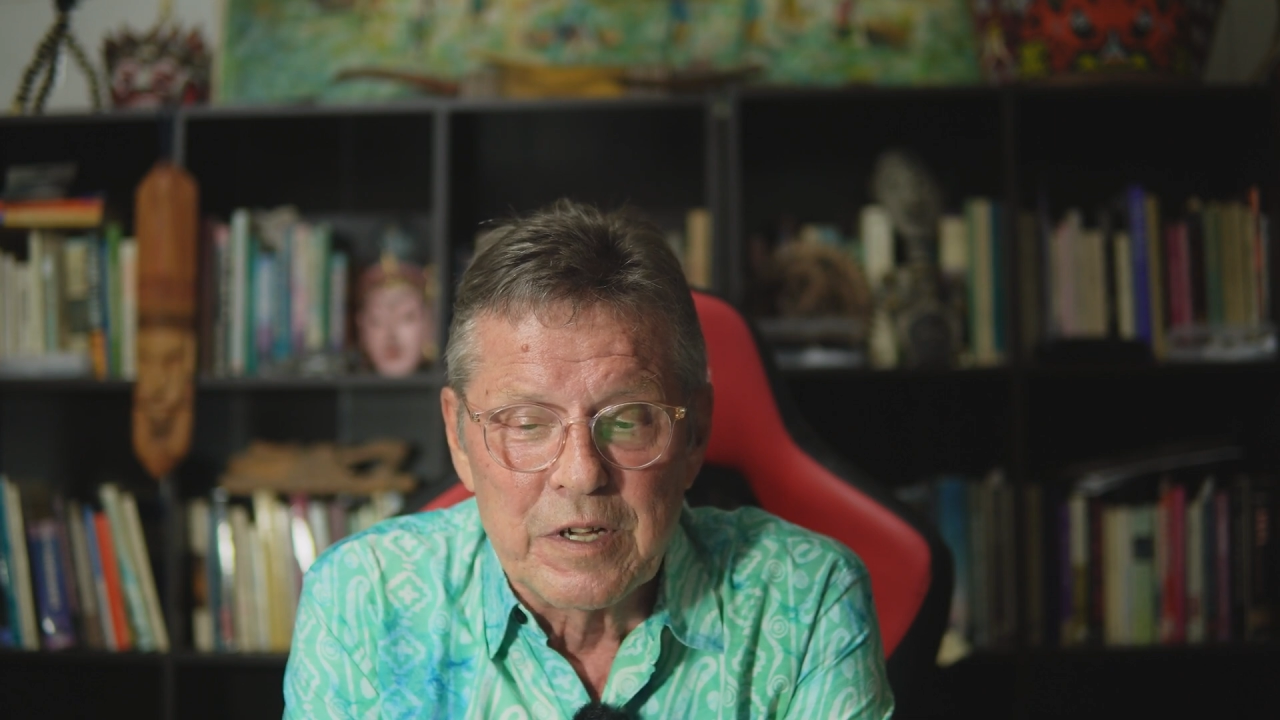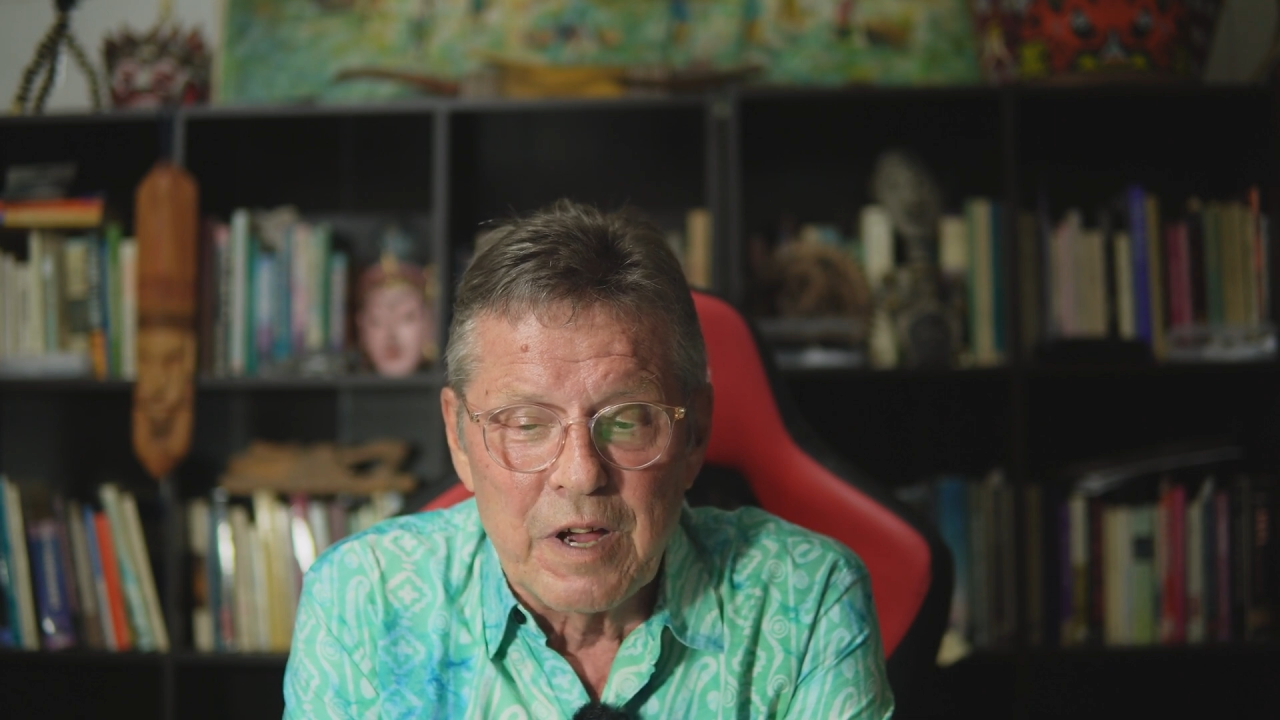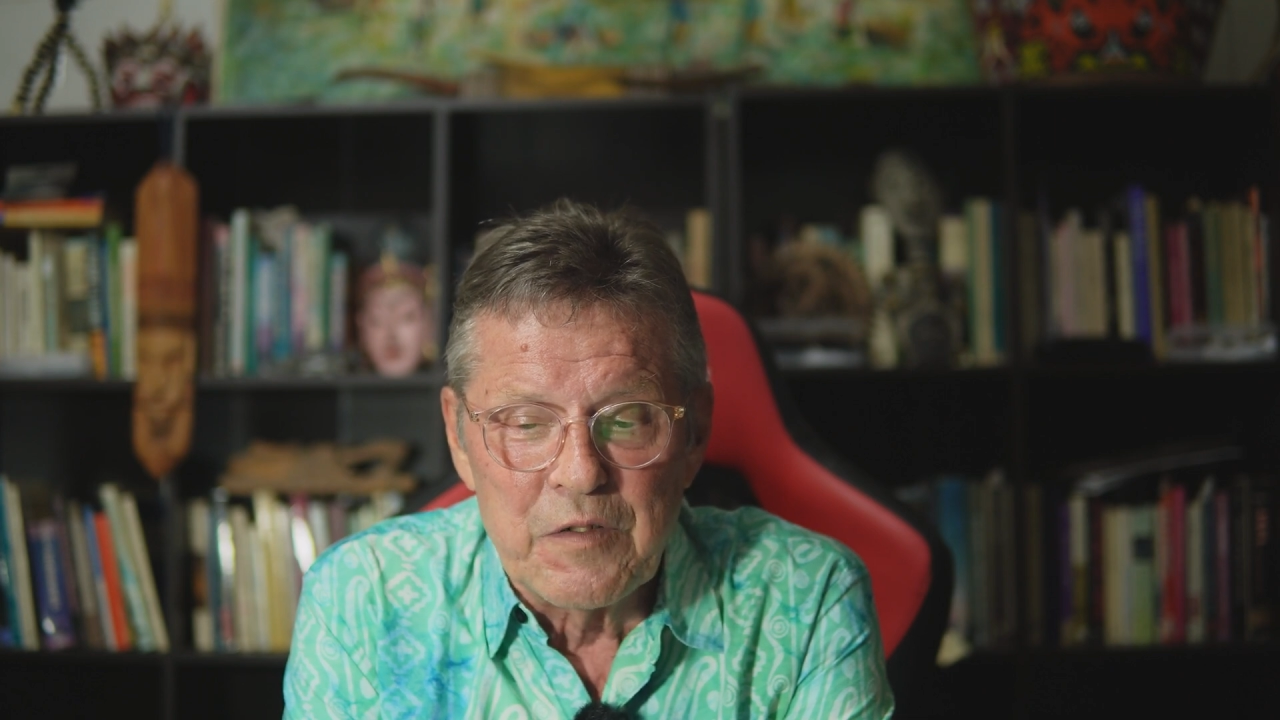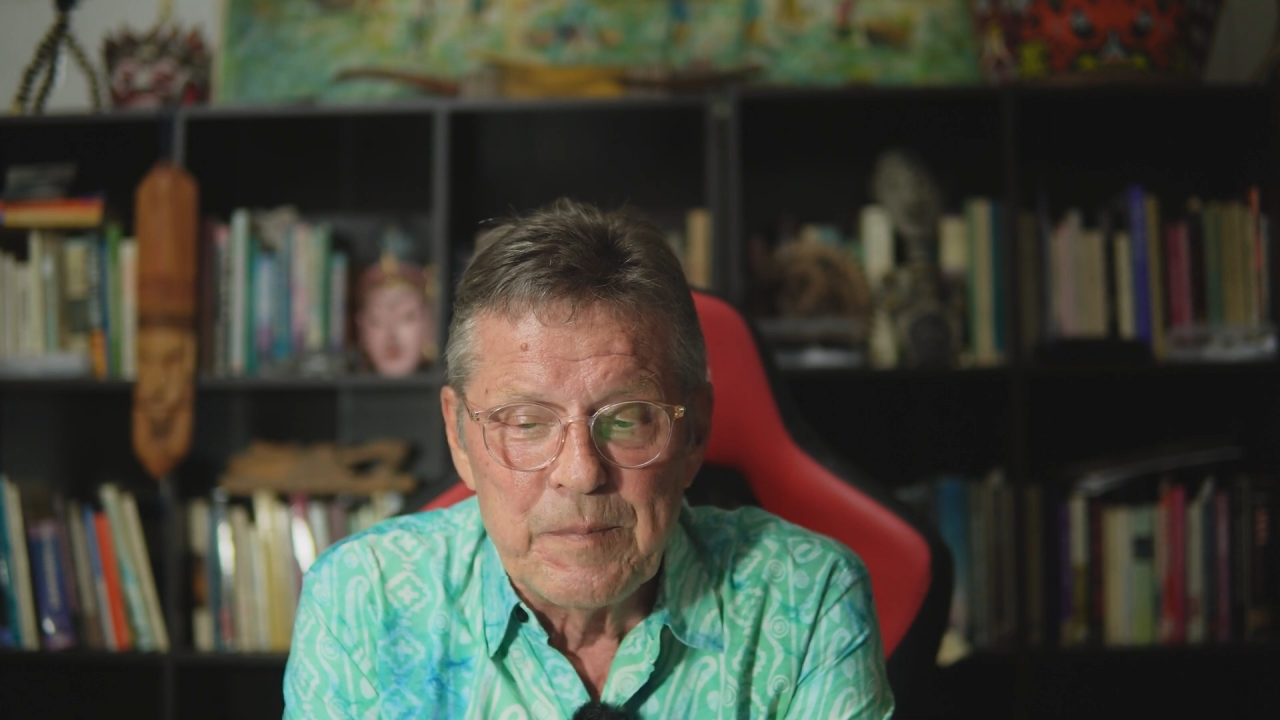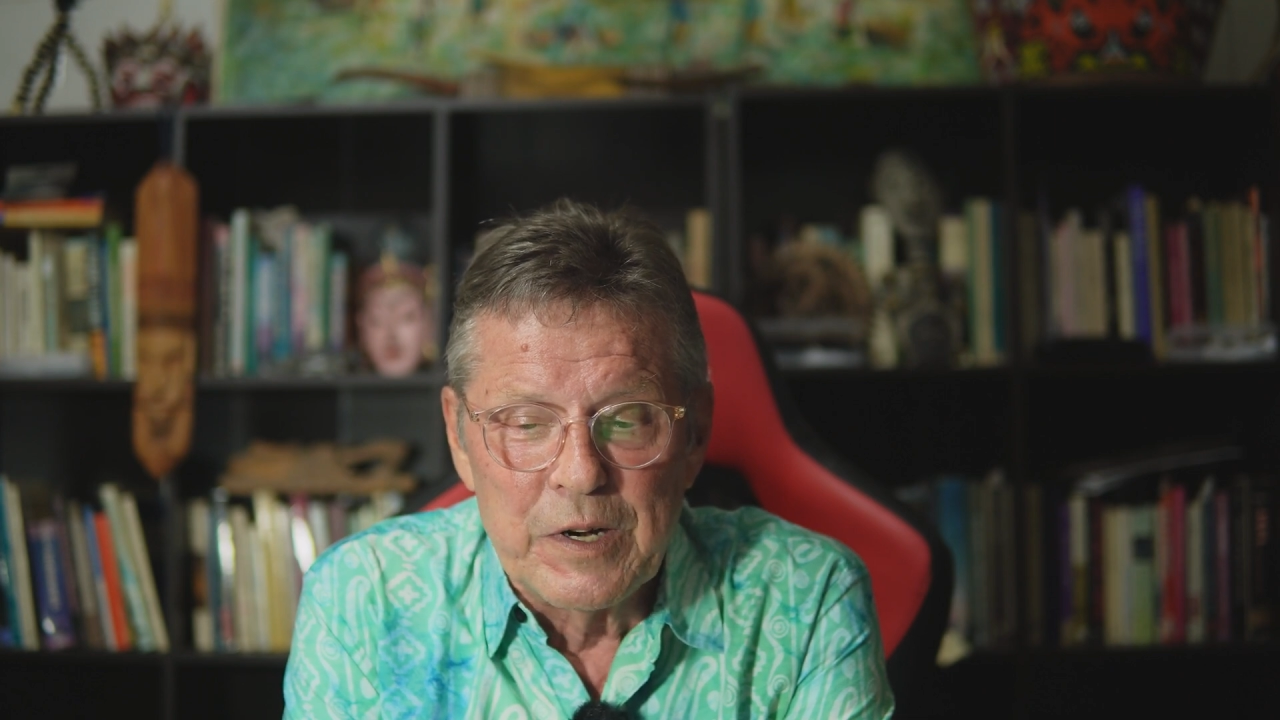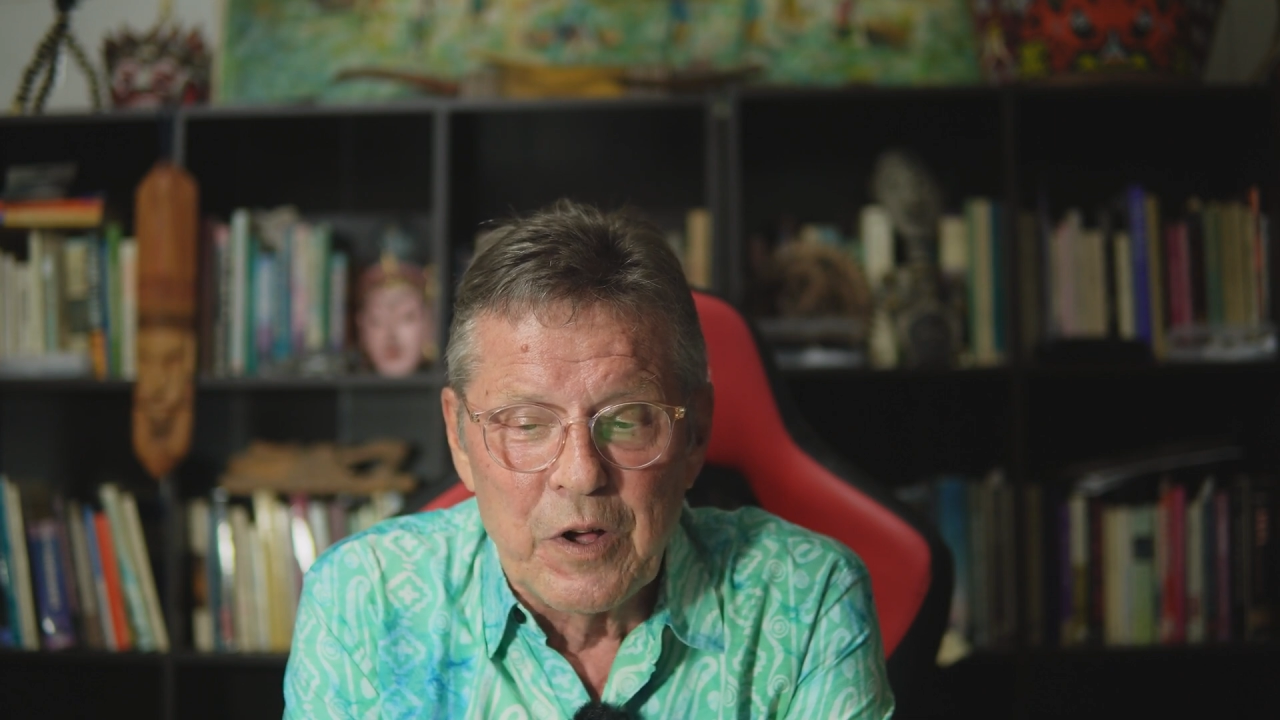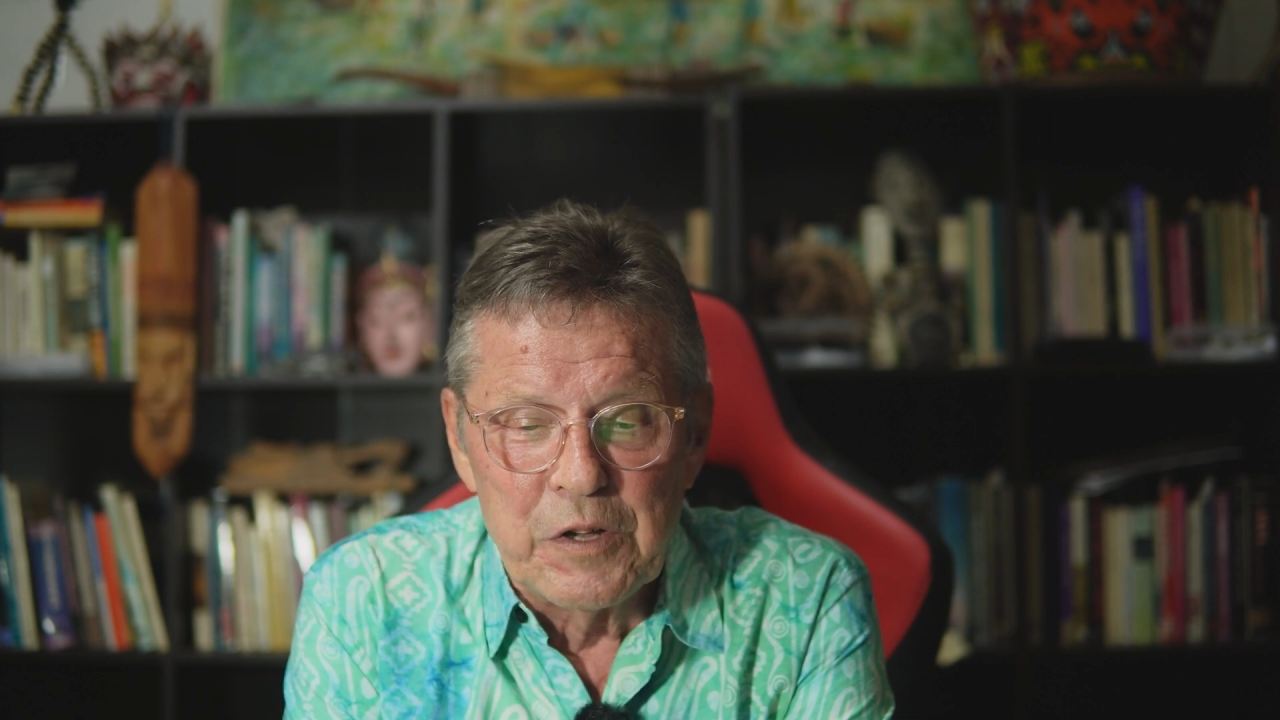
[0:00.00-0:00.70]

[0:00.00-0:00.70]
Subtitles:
government